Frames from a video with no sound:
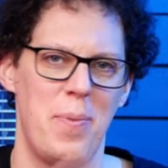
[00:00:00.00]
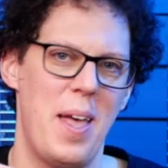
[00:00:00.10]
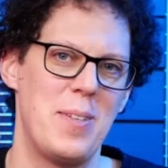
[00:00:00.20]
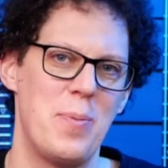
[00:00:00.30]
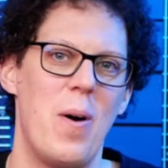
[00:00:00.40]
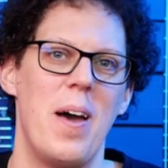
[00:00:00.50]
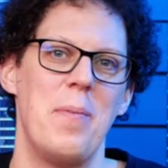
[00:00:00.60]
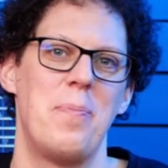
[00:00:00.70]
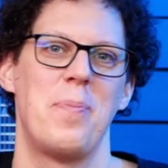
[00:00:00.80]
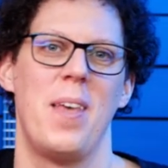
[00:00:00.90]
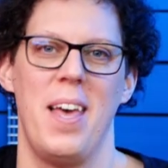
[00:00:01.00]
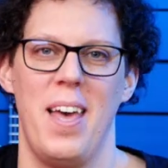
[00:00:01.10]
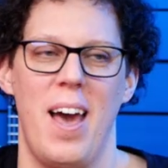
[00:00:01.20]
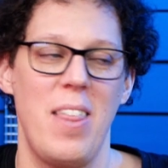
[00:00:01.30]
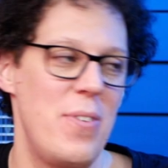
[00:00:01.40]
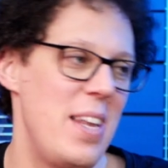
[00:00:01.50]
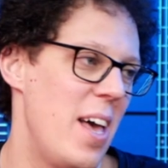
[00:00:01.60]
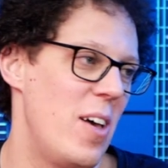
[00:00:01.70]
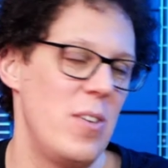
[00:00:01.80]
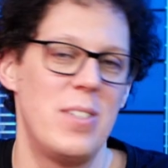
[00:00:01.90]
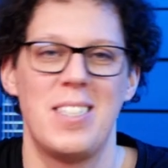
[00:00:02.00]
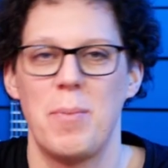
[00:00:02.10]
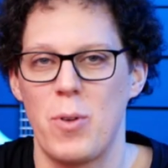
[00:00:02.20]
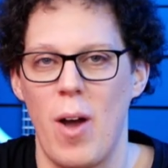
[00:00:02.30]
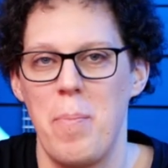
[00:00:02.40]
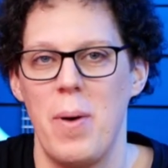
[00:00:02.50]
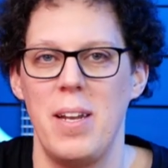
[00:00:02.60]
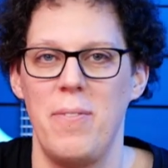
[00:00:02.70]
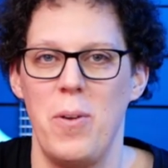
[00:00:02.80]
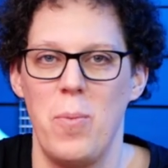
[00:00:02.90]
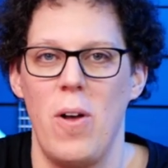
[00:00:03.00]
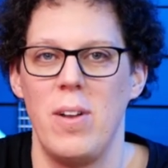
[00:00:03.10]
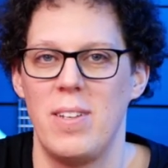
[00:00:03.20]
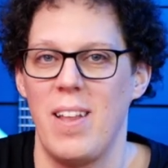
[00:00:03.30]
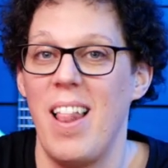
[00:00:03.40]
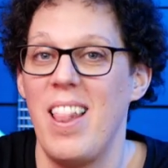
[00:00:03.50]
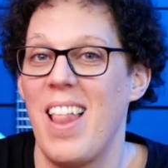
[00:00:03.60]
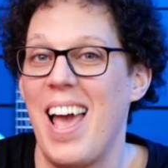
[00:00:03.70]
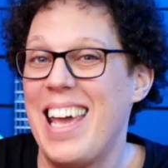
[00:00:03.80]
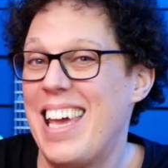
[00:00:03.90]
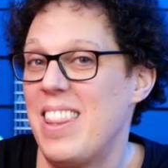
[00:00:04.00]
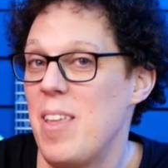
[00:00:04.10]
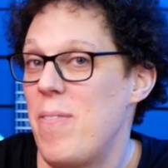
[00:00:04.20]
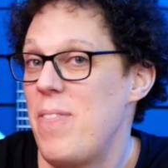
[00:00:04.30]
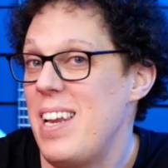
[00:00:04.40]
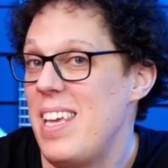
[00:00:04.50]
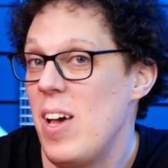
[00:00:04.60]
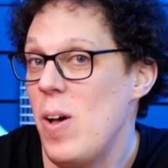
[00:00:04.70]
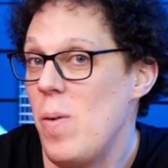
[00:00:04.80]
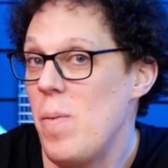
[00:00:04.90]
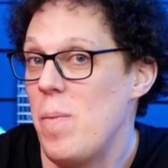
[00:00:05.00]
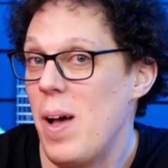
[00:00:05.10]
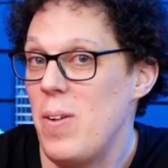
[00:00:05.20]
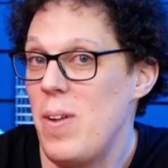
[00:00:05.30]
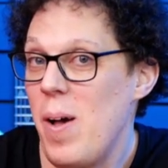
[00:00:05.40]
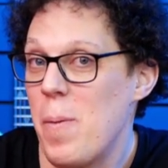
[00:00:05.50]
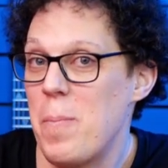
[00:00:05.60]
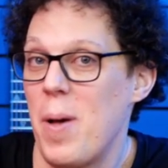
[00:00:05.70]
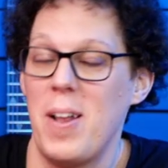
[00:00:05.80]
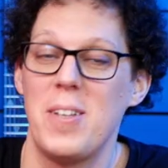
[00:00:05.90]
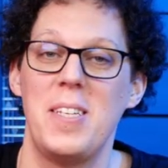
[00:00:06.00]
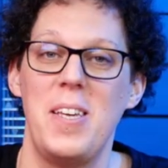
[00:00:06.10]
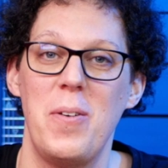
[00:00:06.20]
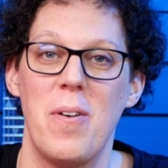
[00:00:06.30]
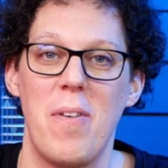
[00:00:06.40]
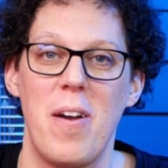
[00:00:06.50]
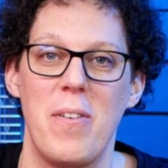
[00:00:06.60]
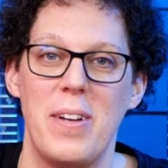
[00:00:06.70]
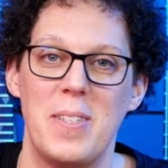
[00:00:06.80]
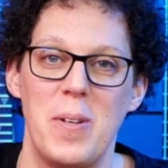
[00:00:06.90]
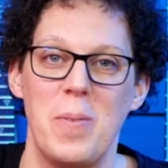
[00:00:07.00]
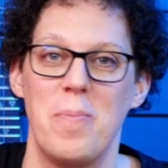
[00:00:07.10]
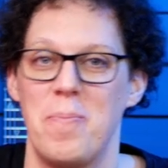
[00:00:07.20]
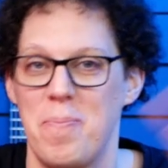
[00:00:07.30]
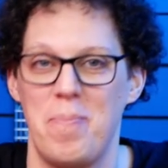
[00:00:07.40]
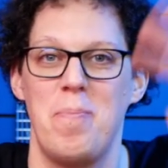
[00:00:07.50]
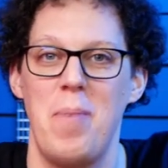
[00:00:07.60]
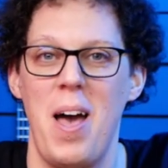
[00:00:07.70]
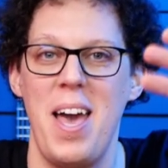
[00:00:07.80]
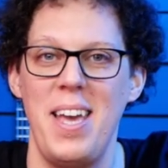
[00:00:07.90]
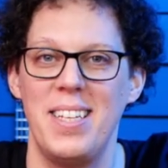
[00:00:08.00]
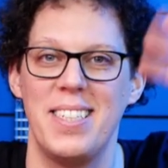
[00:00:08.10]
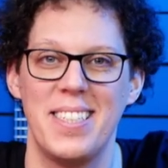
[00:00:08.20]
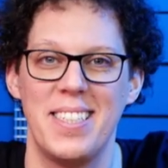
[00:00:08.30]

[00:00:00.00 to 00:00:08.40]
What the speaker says: That's why. Other videos, subscribe button if you want. Like the video? I don't know. And I'll see you very, very soon. Bye!